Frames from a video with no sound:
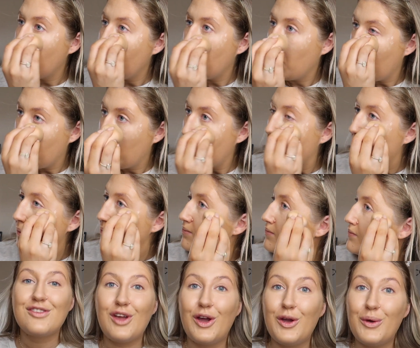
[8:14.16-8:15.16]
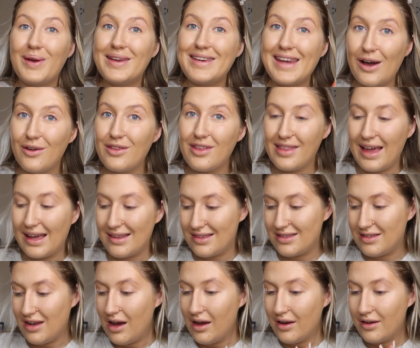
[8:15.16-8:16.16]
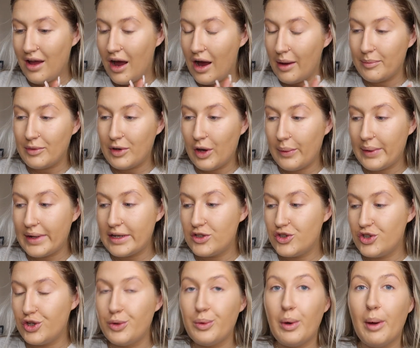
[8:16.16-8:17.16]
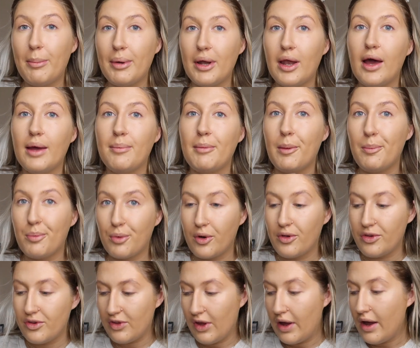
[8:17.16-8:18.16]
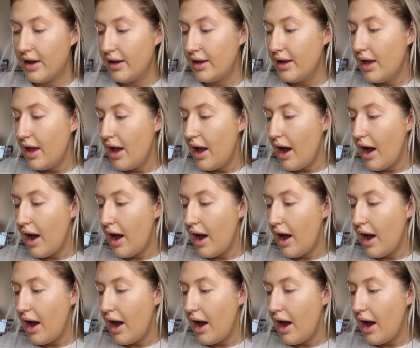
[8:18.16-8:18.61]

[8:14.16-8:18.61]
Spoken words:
So now that that's done, I'm going to apply my bronzer.